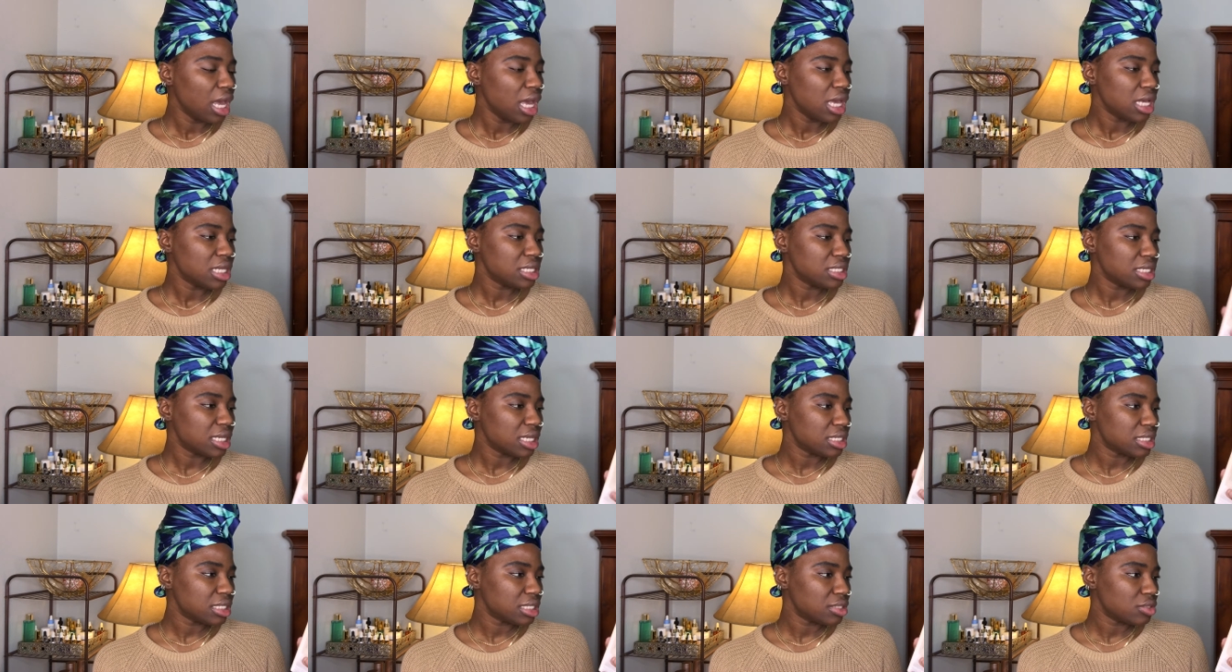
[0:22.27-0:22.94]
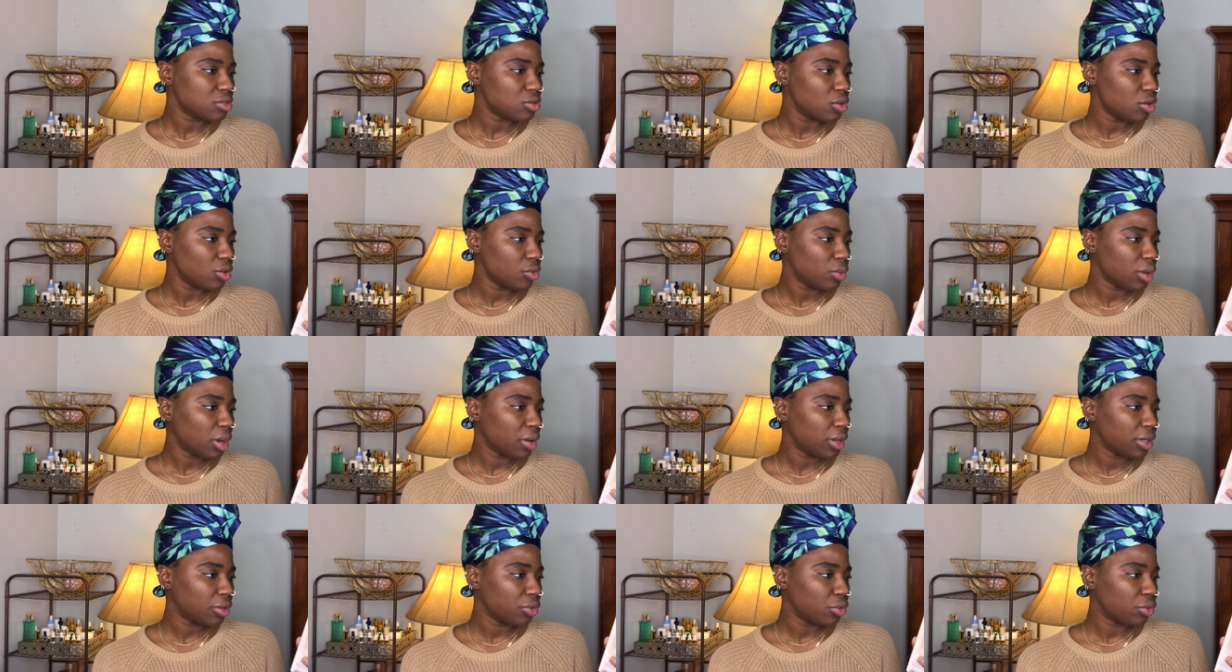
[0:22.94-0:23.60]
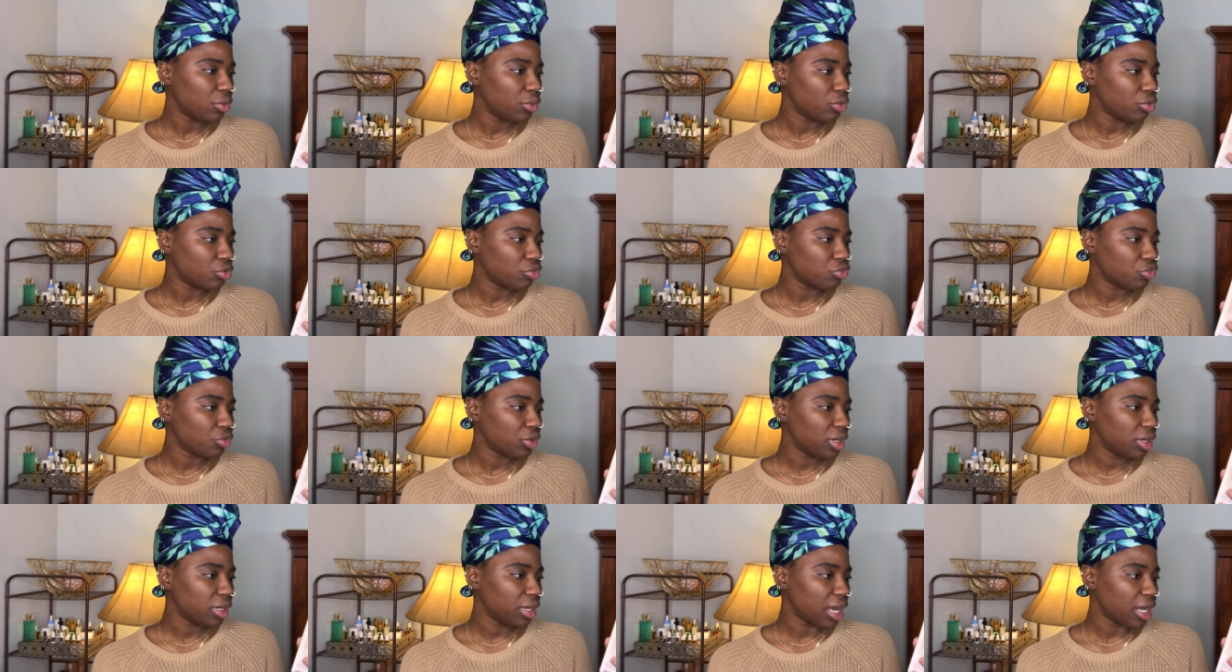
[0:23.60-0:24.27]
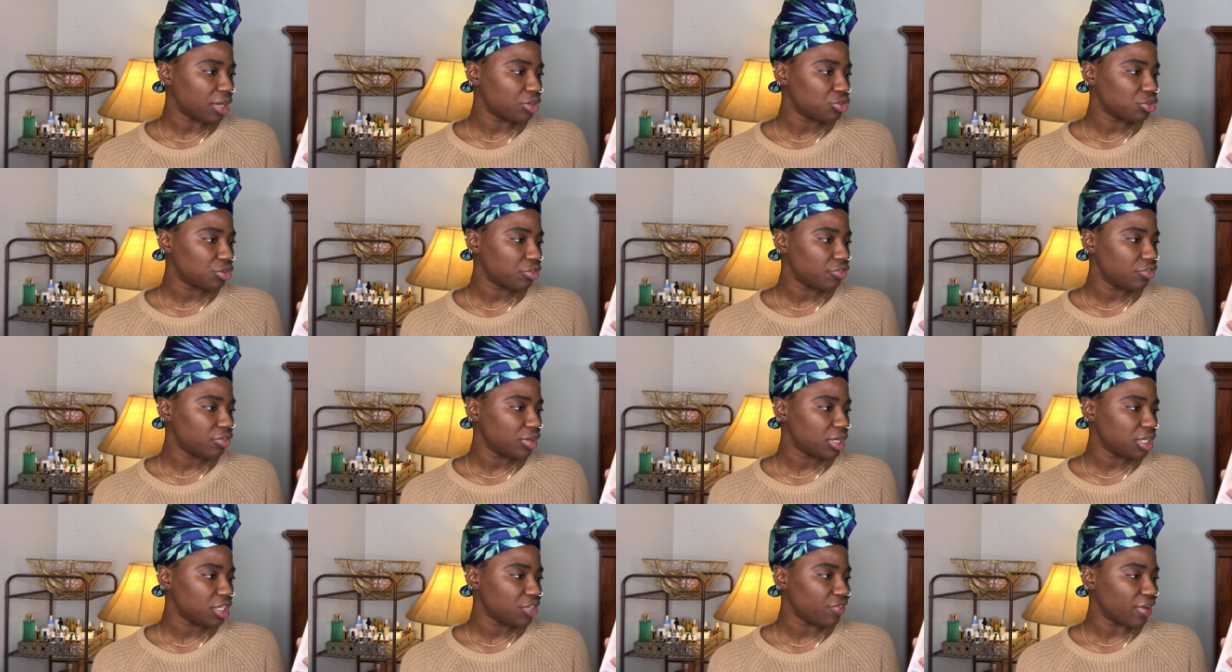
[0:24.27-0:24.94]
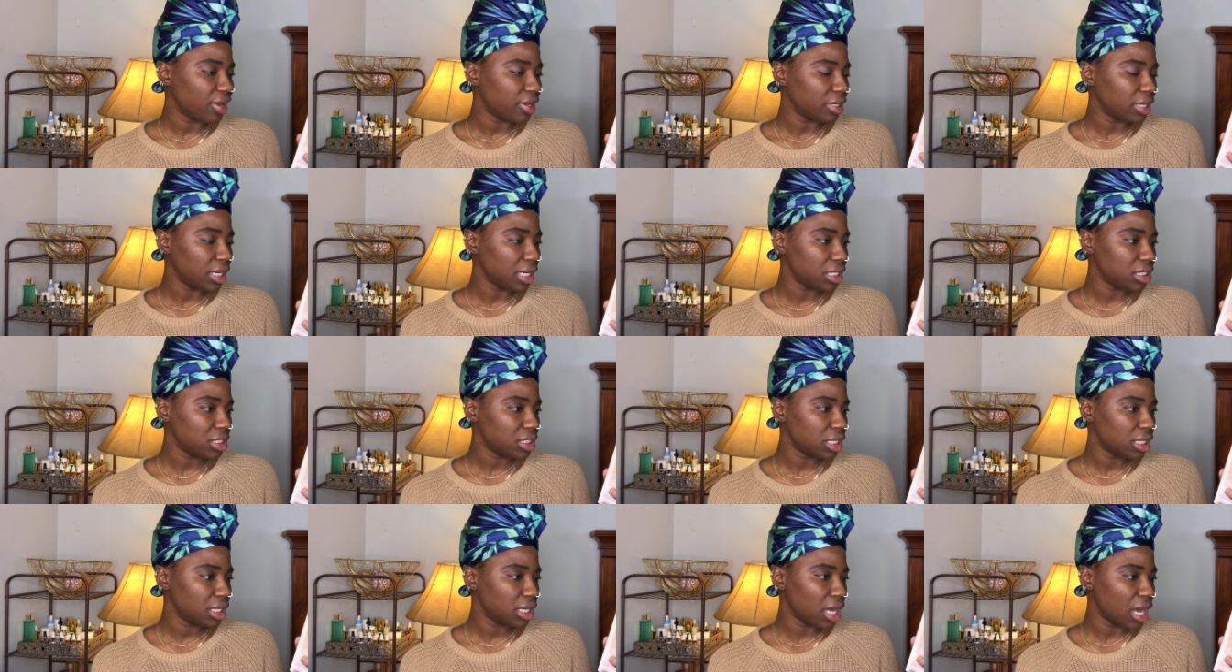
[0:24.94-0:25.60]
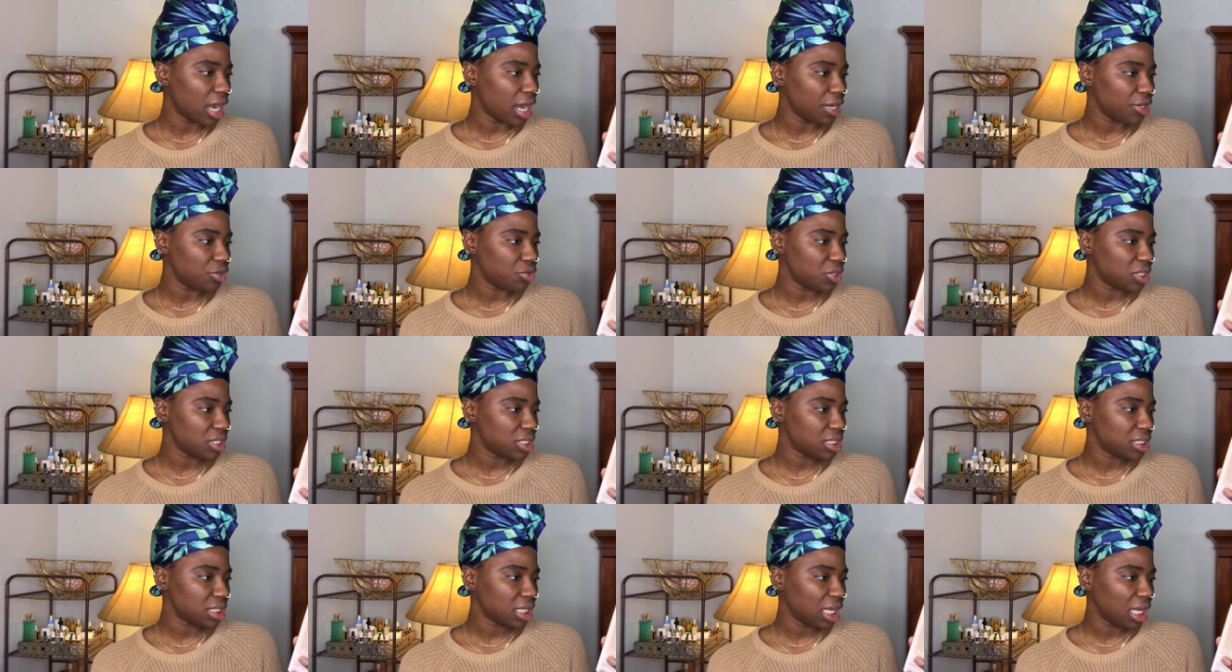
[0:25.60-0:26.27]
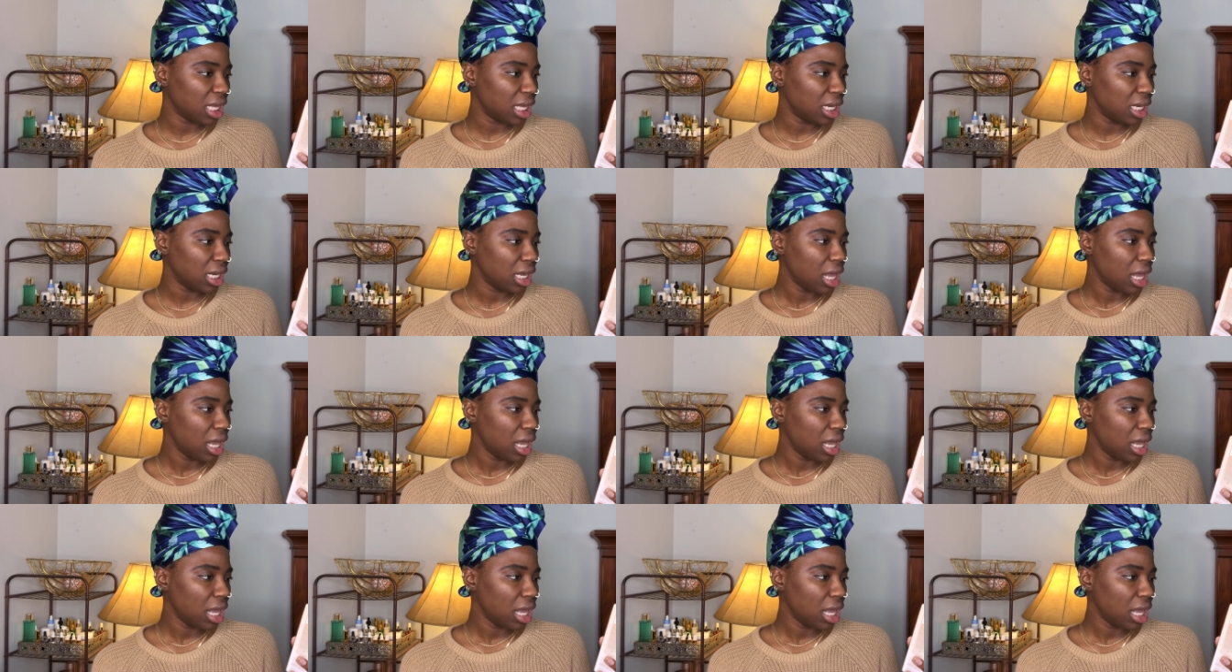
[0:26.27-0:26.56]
It says this long-wearing, oil-free, natural finish foundation hydrates skin,